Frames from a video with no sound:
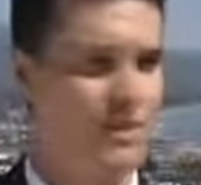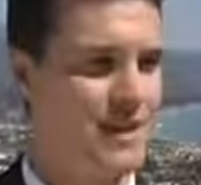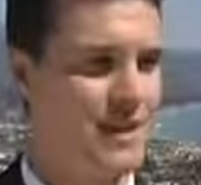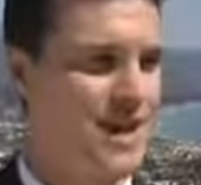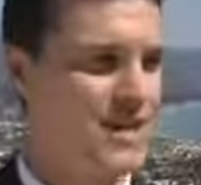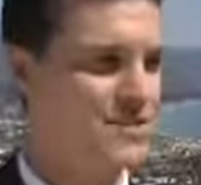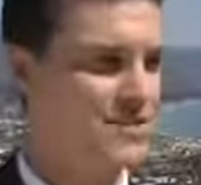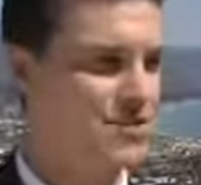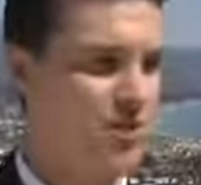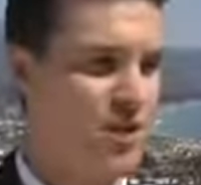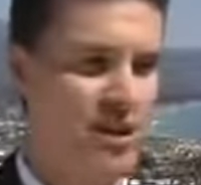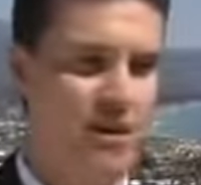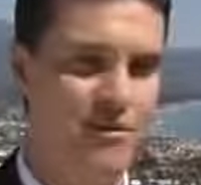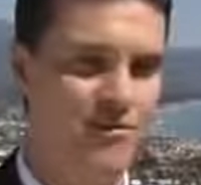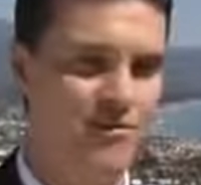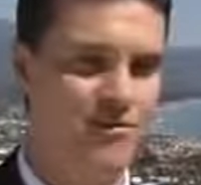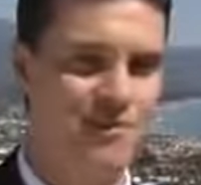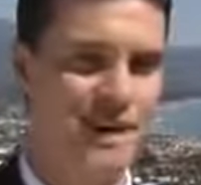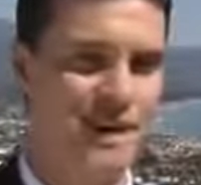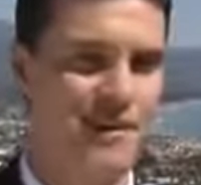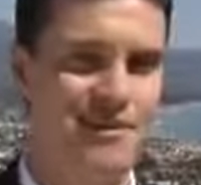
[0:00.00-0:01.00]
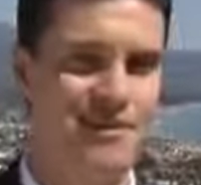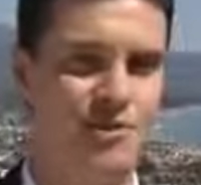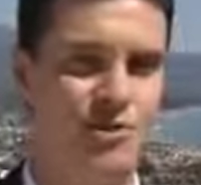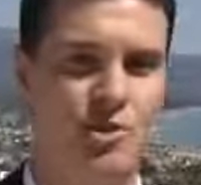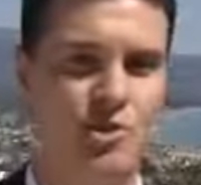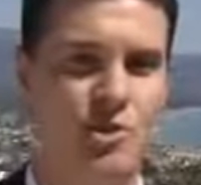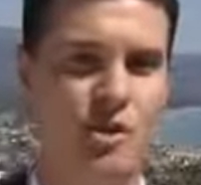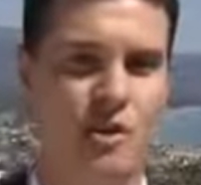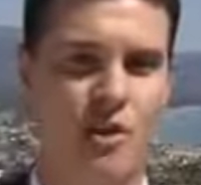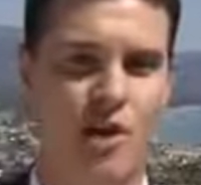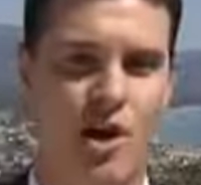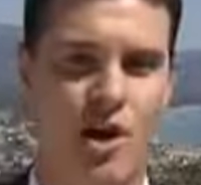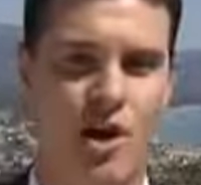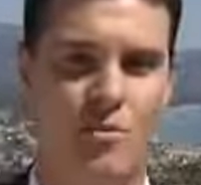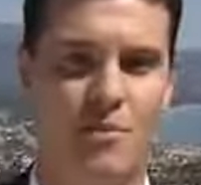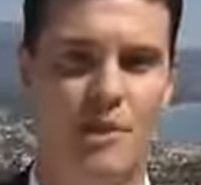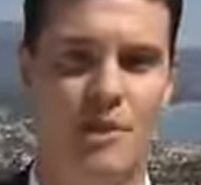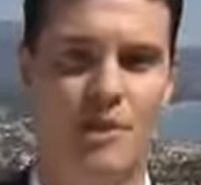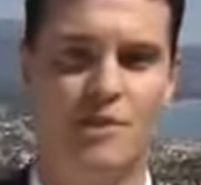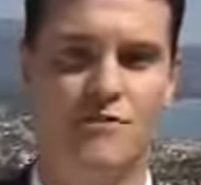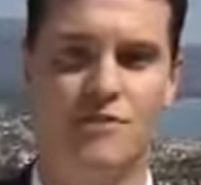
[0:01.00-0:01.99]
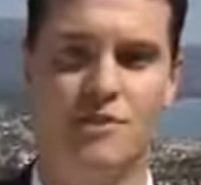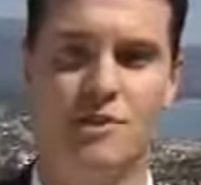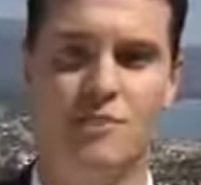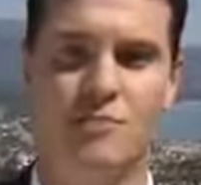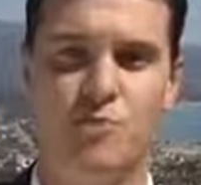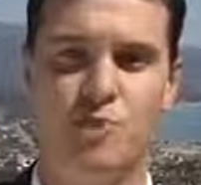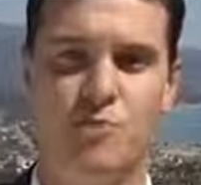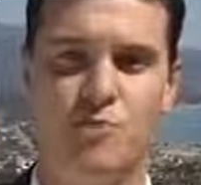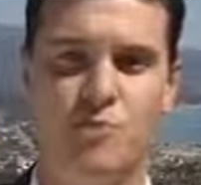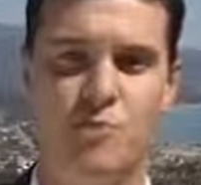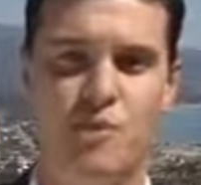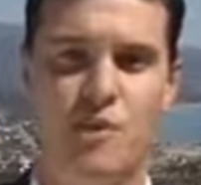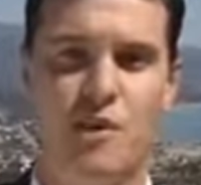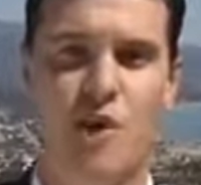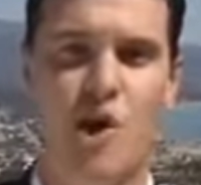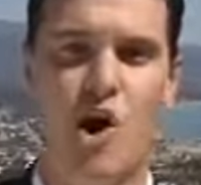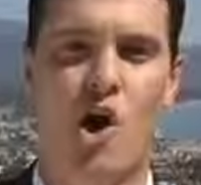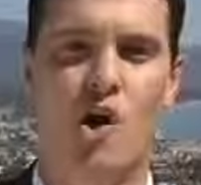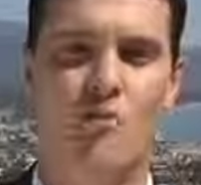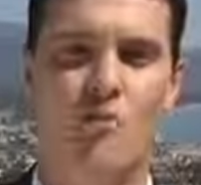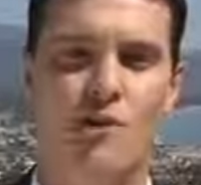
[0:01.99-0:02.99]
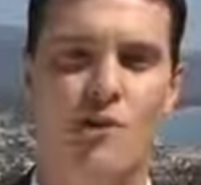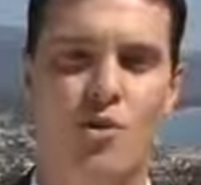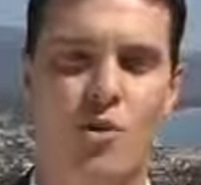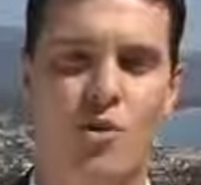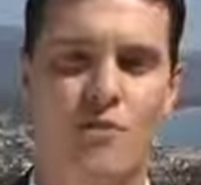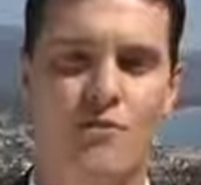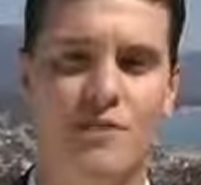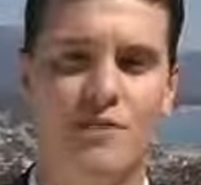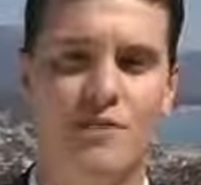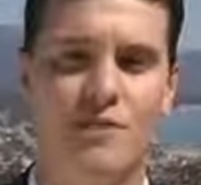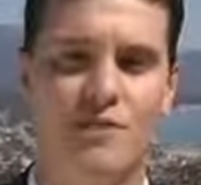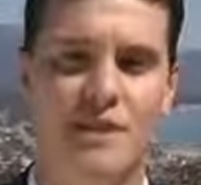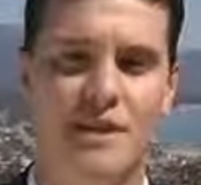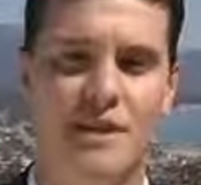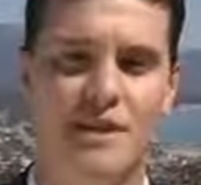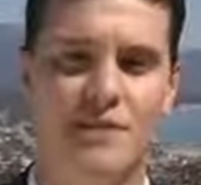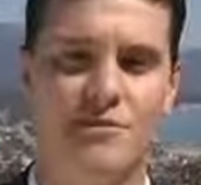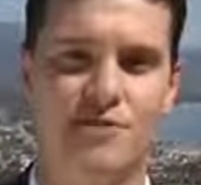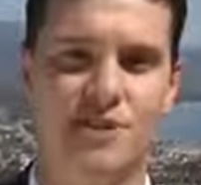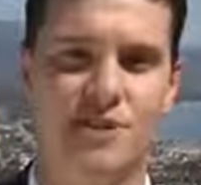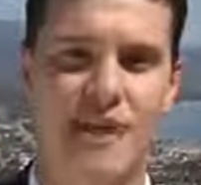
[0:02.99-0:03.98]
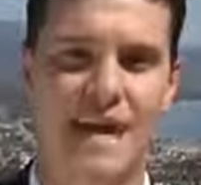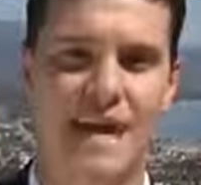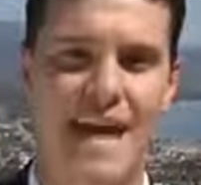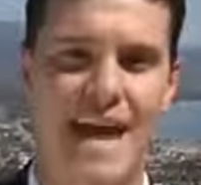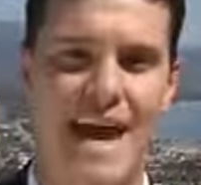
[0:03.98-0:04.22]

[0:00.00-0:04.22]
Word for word: Well, last fall, they didn't do it at all because of a dispute between the Army Corps of Engineers